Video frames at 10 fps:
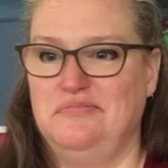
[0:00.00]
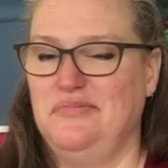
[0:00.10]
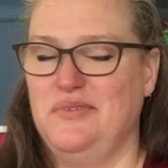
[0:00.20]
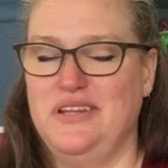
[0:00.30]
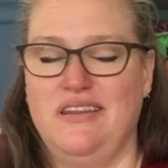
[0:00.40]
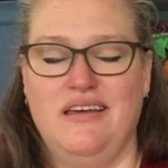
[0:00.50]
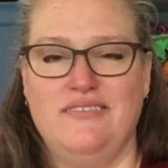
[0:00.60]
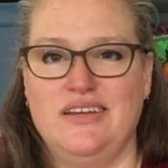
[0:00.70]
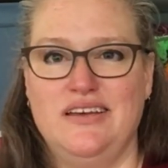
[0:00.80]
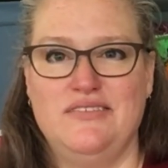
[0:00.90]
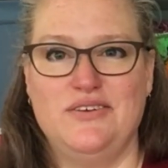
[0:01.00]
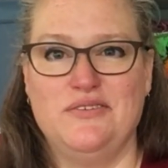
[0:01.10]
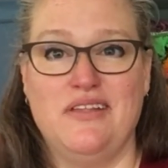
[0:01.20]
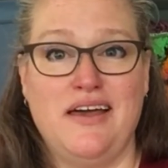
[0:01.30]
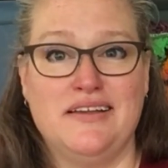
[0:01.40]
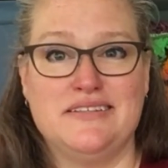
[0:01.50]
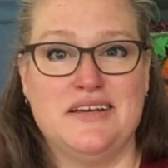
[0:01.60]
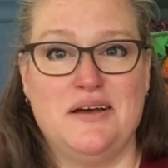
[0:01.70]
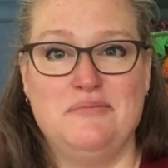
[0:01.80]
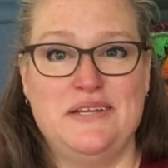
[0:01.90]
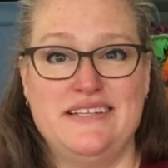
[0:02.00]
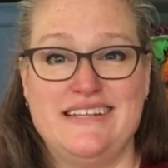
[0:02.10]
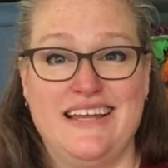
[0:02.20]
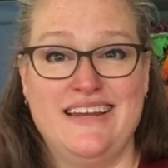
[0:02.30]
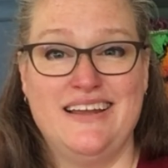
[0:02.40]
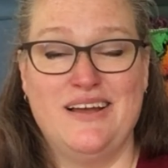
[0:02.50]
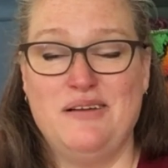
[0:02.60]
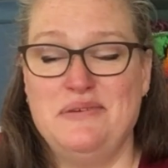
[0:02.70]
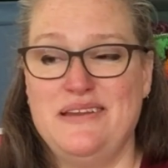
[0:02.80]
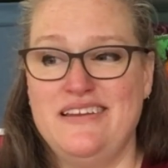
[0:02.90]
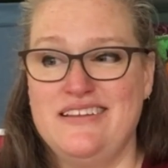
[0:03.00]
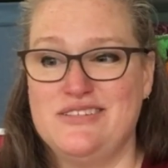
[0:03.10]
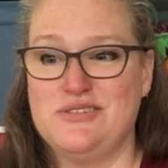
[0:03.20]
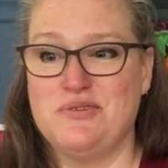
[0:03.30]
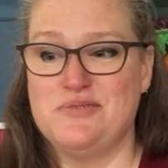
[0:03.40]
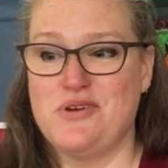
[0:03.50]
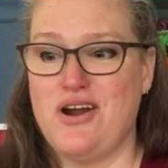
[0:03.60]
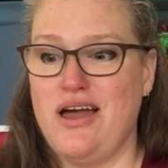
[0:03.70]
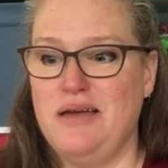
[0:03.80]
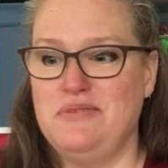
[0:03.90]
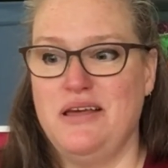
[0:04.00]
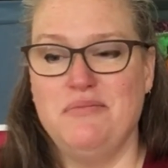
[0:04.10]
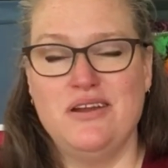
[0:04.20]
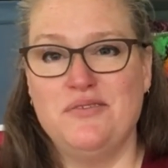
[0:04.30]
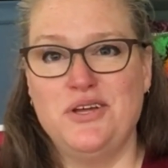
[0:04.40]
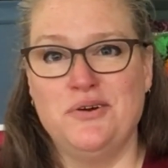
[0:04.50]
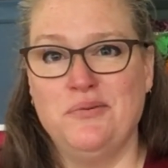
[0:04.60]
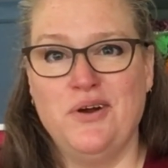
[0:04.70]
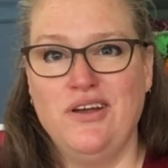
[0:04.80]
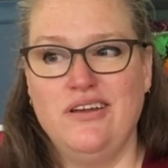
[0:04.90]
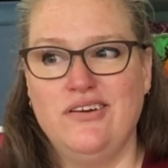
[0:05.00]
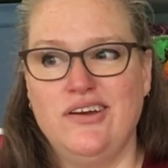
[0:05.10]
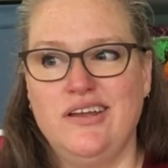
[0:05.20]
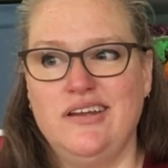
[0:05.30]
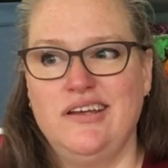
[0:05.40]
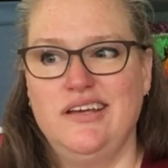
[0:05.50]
Would love it if you liked, commented and subscribed. Let me know what you're working on.